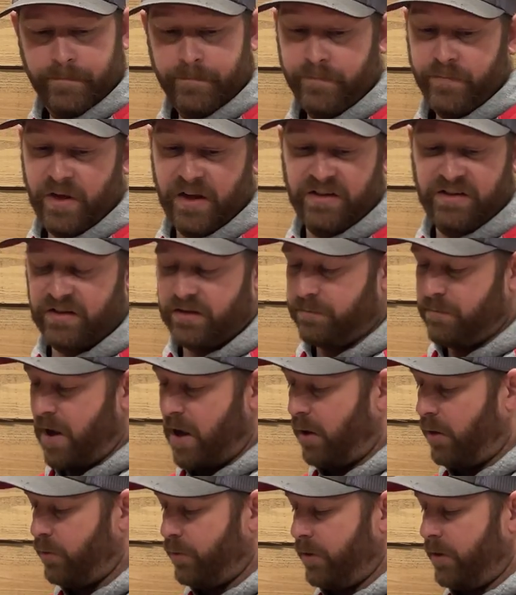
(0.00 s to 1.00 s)
They
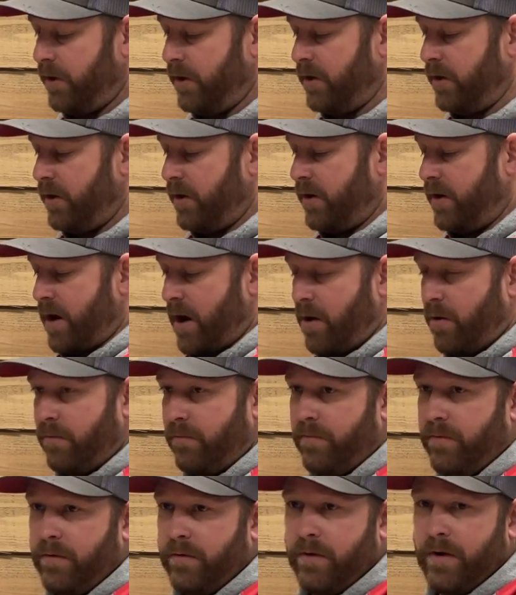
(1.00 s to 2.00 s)
smell really good.
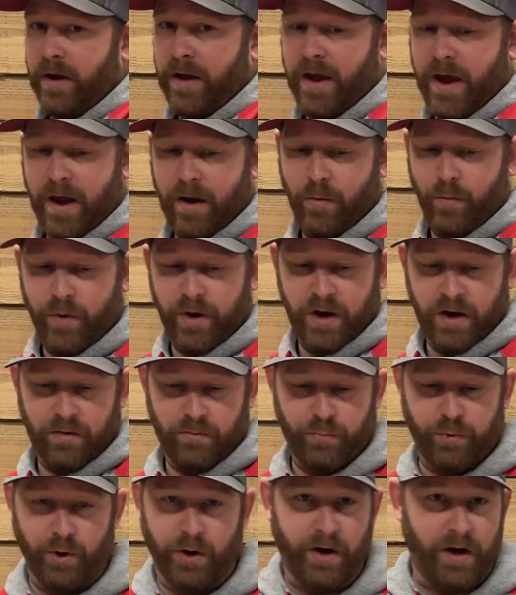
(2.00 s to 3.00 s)
Now, again, we
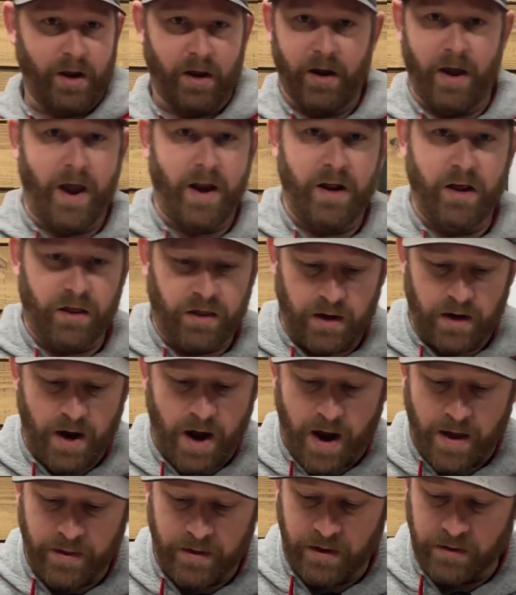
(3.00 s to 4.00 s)
didn't put anything
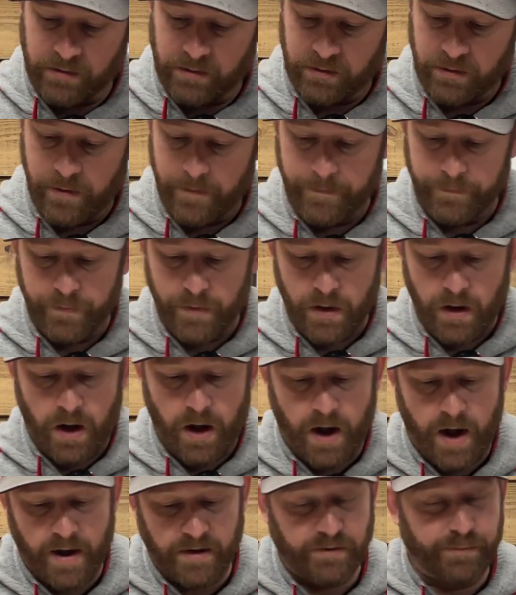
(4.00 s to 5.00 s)
on these.
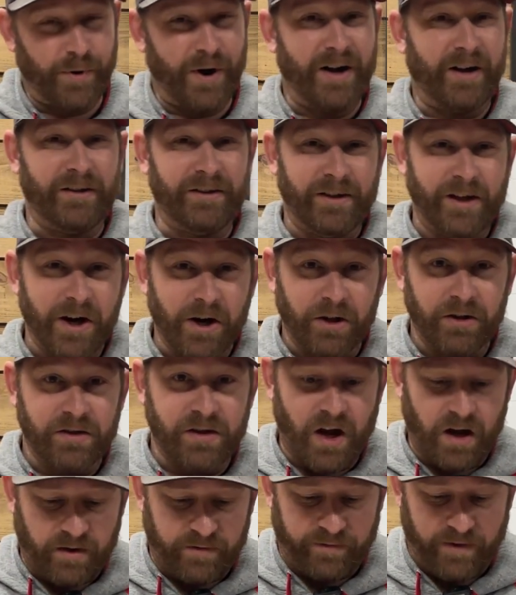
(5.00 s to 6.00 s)
I sprayed a little
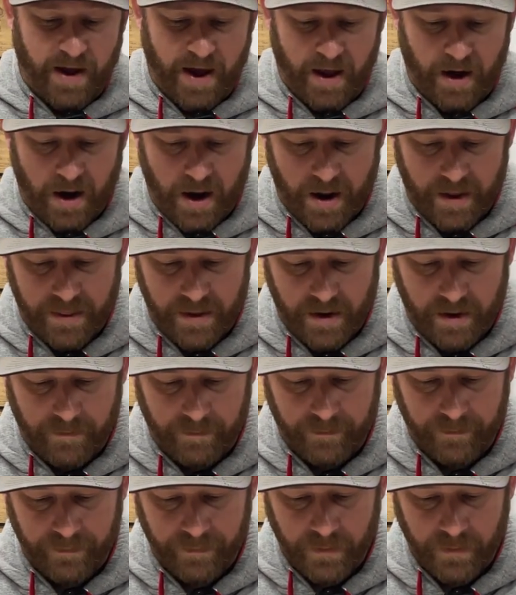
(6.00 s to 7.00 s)
duck fat on them.